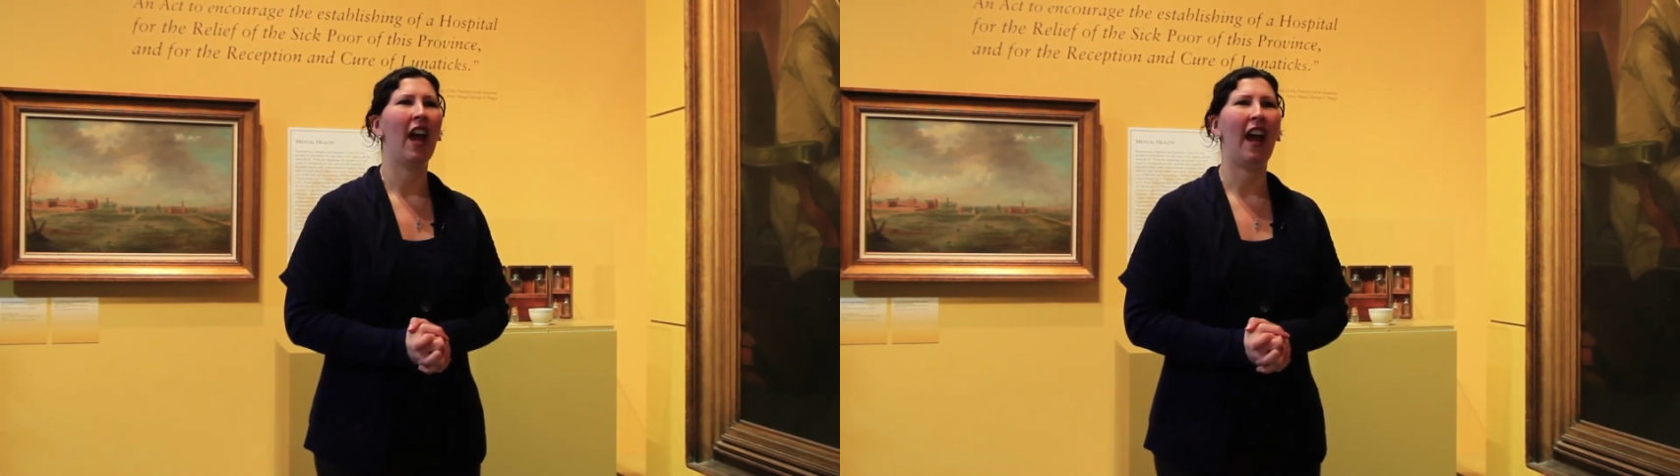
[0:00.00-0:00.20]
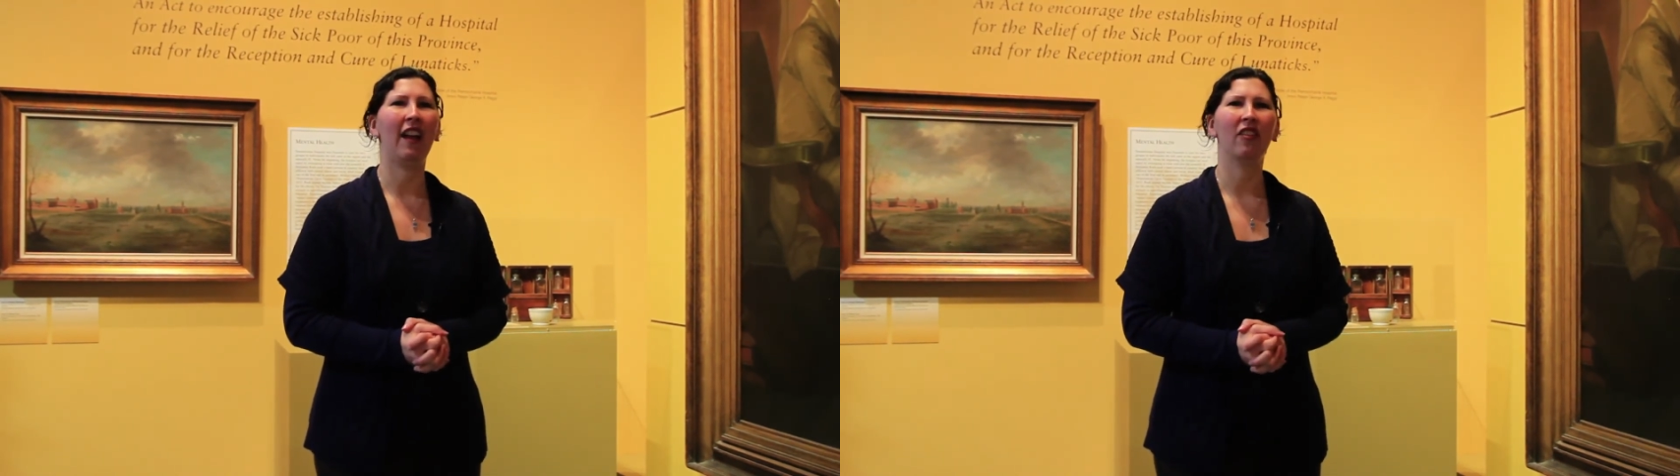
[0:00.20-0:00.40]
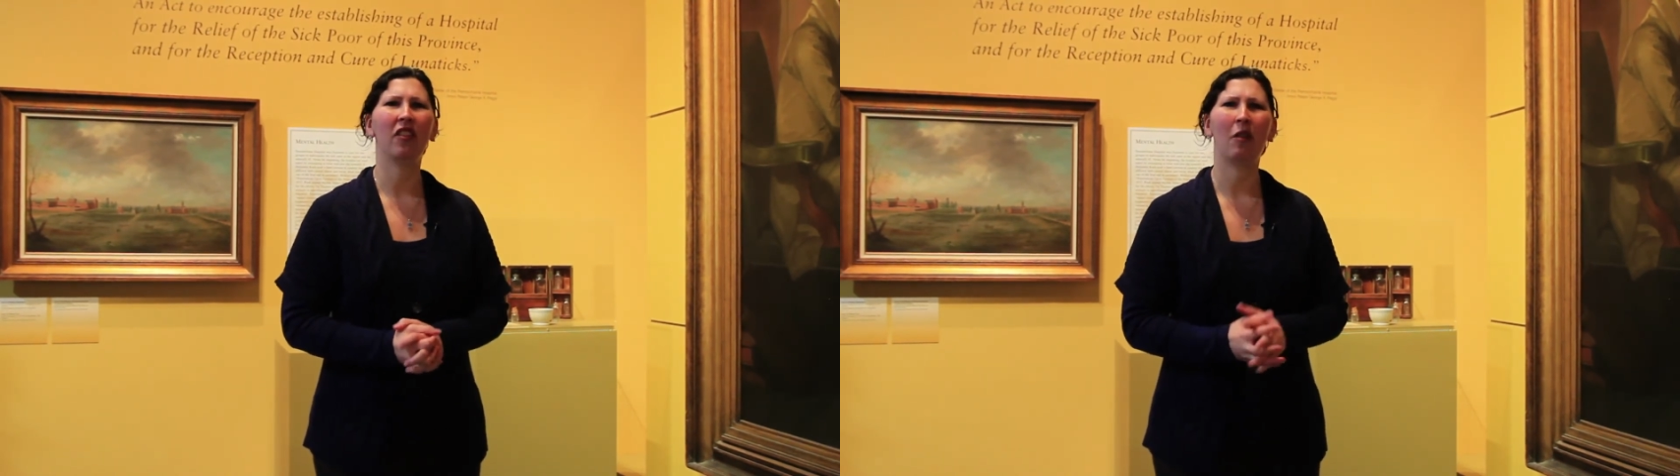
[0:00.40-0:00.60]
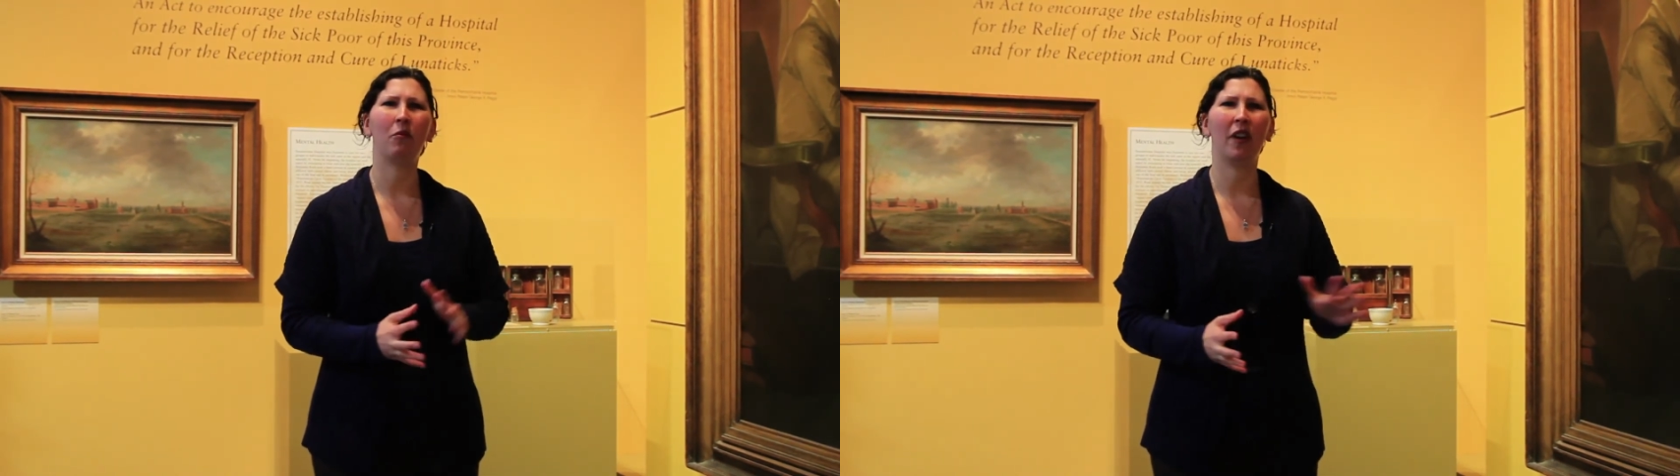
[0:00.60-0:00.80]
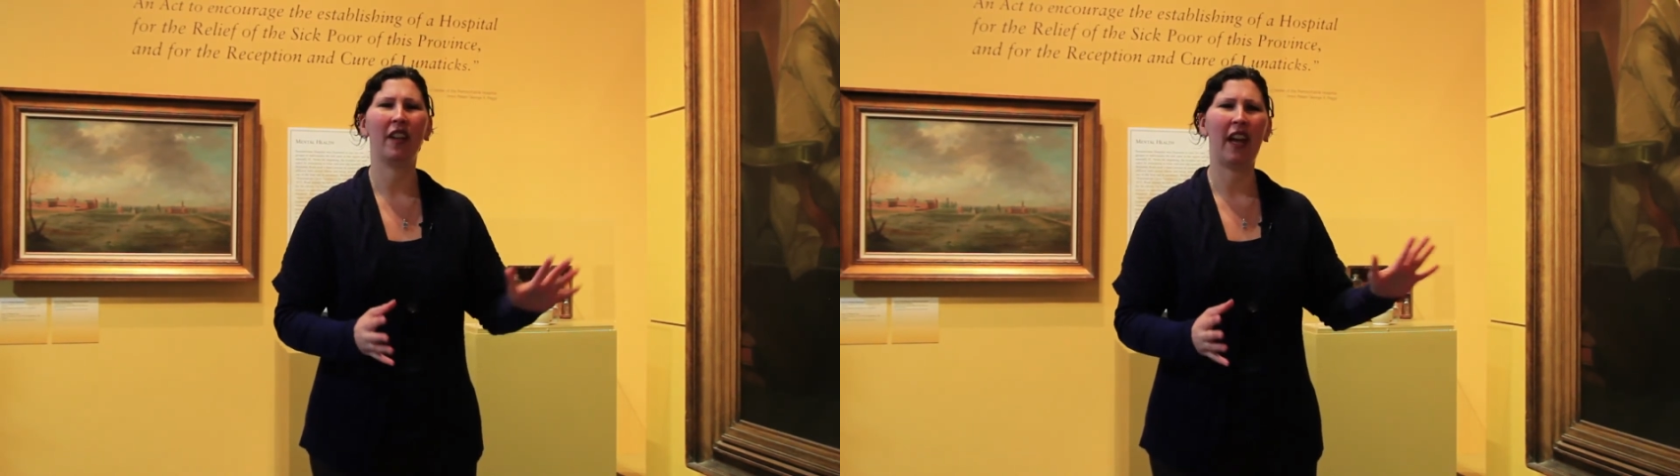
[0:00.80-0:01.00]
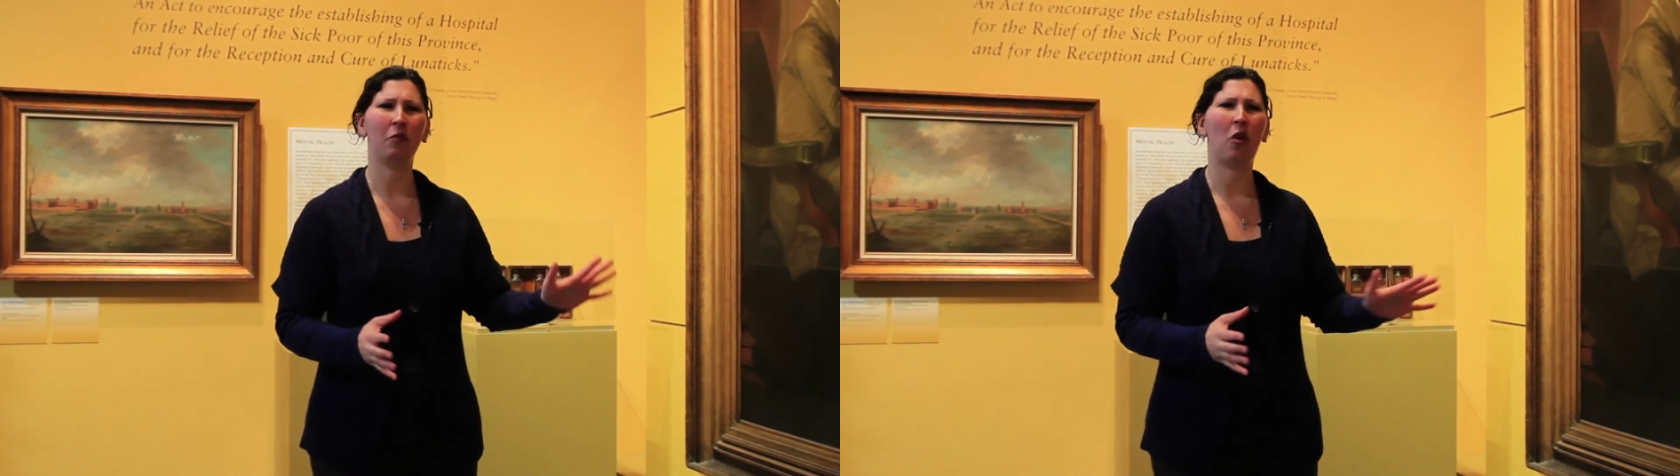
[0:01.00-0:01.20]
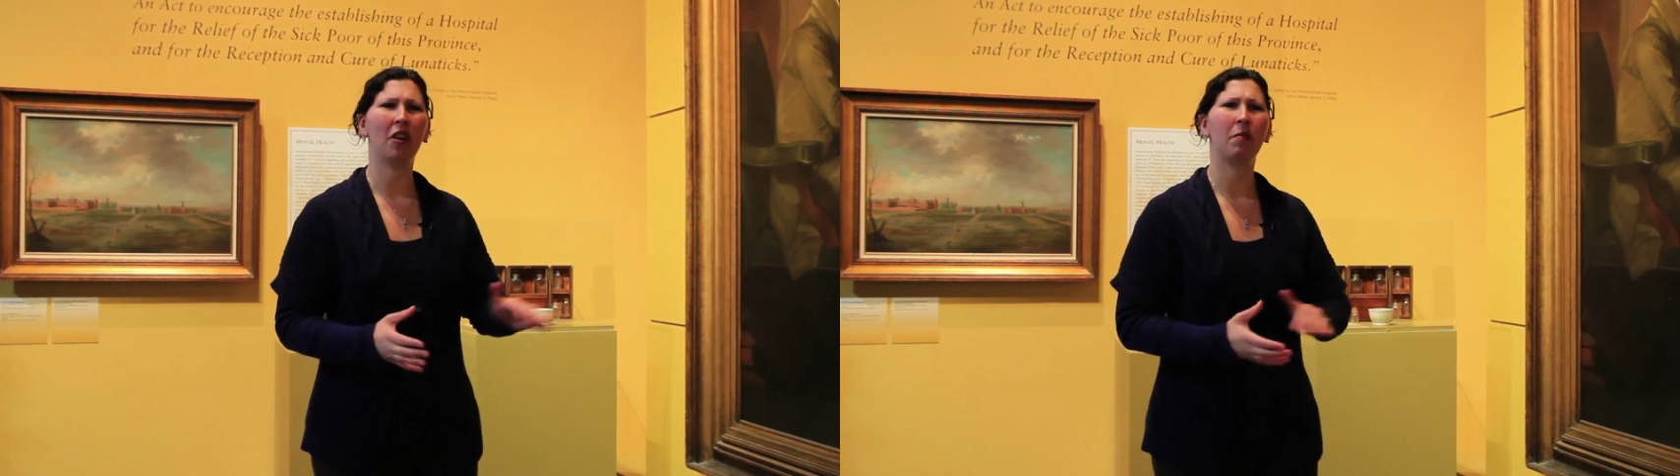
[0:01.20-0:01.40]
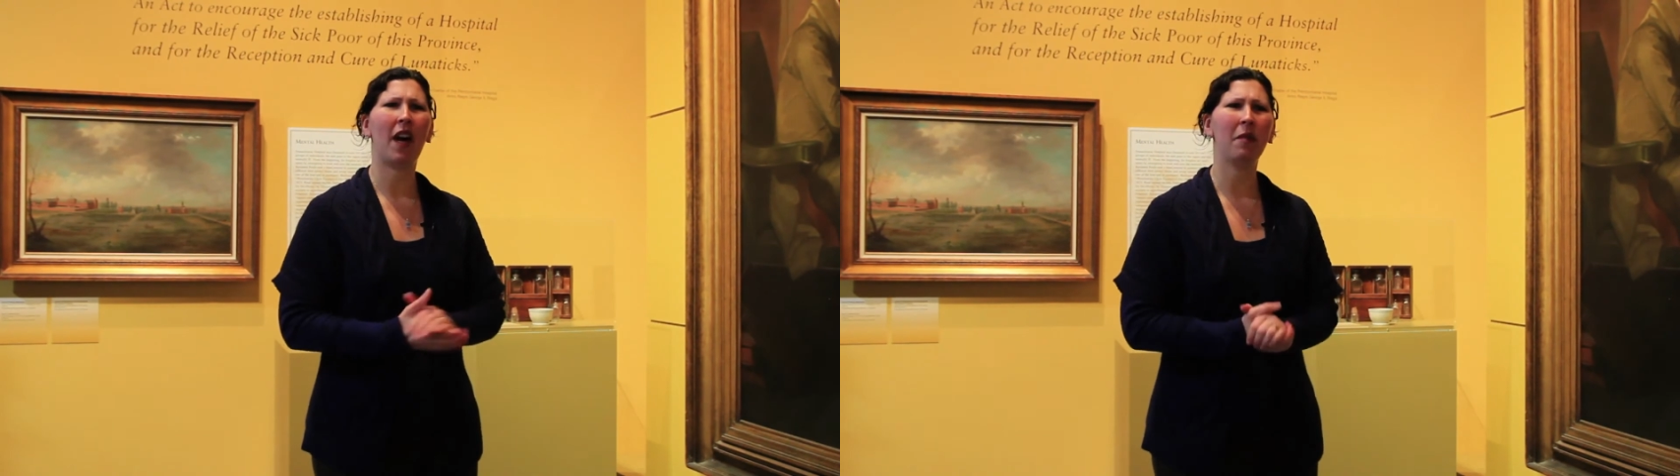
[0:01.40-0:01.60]
and someone had
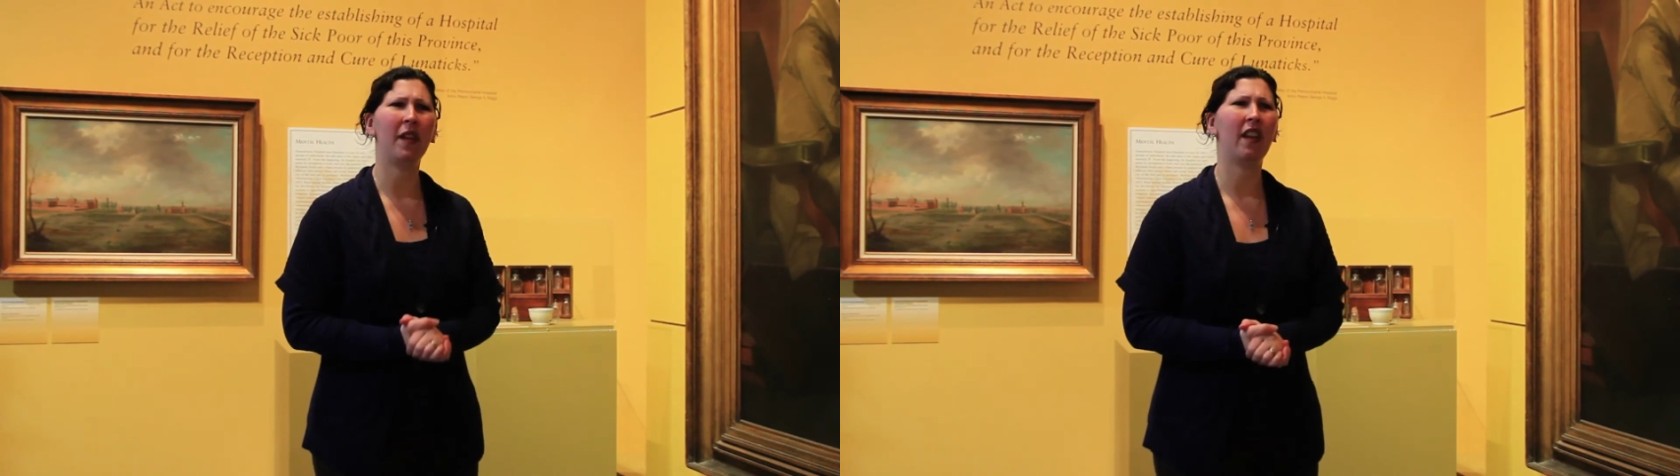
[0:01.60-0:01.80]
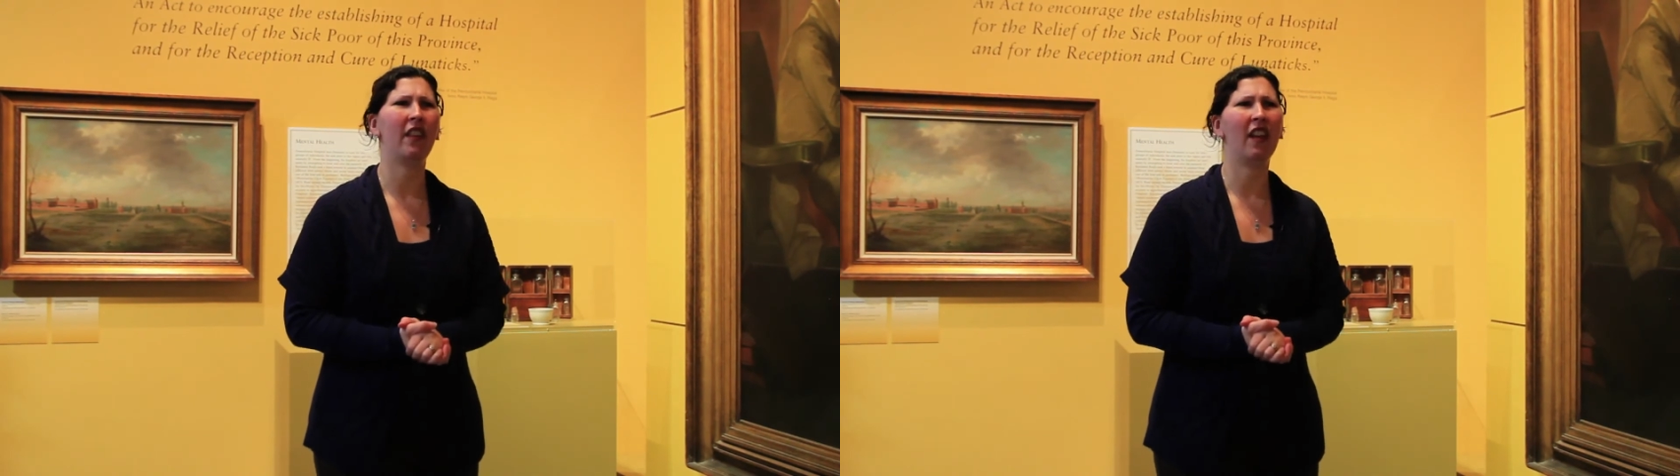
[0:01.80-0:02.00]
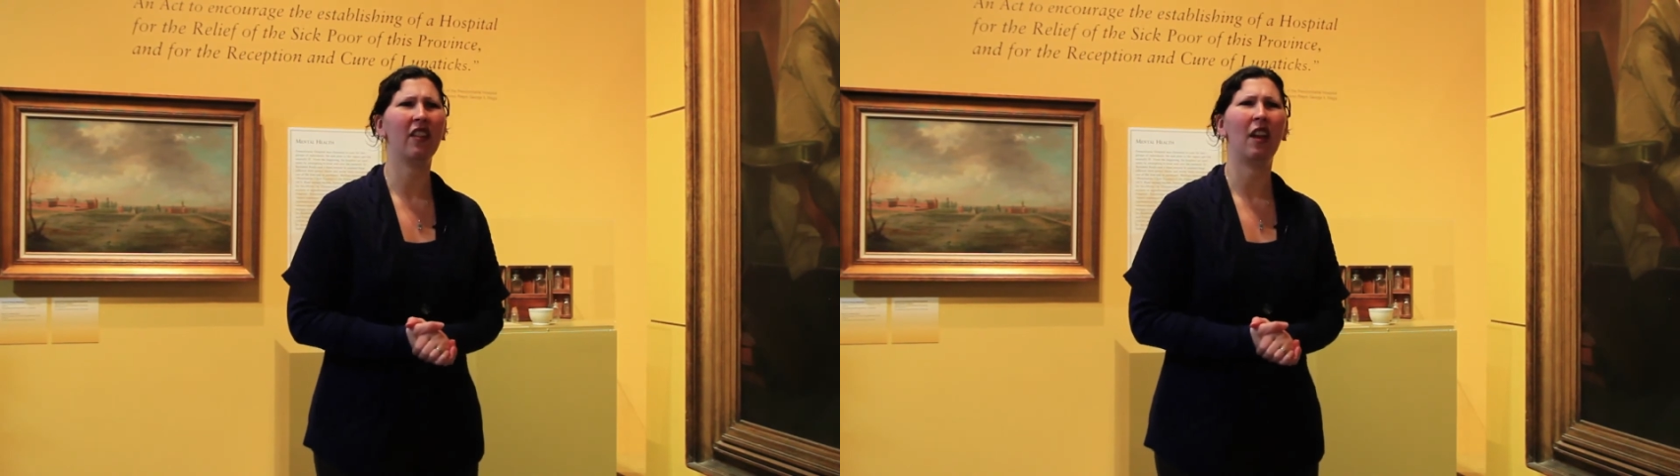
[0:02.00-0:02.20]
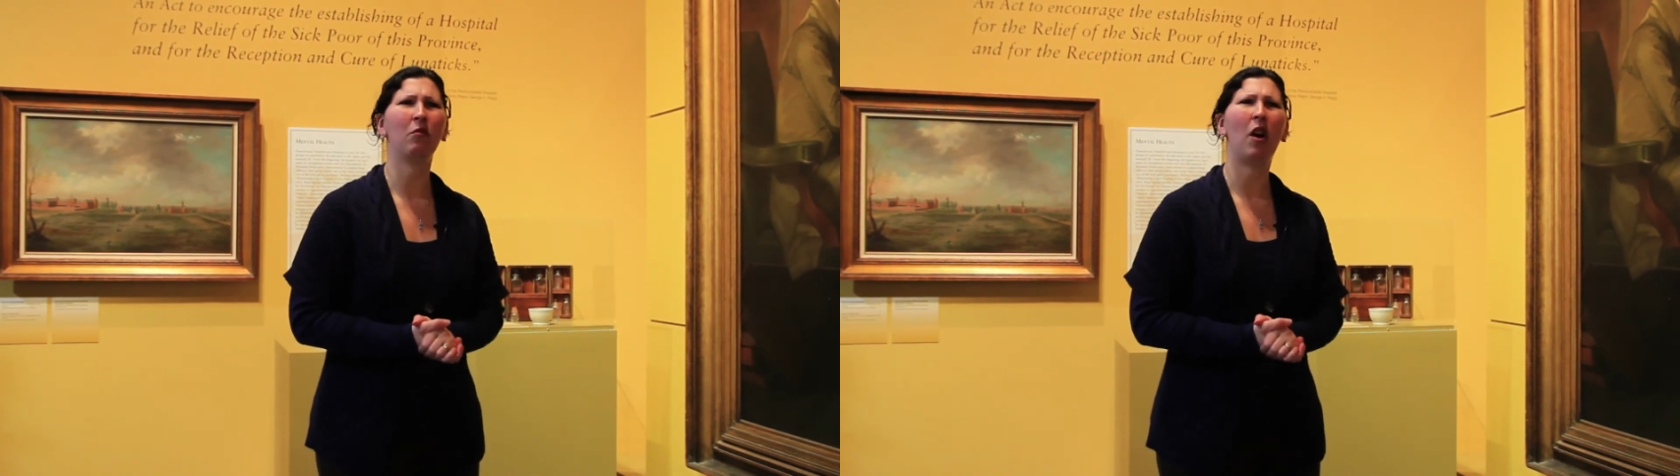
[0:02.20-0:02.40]
walked by me and they said,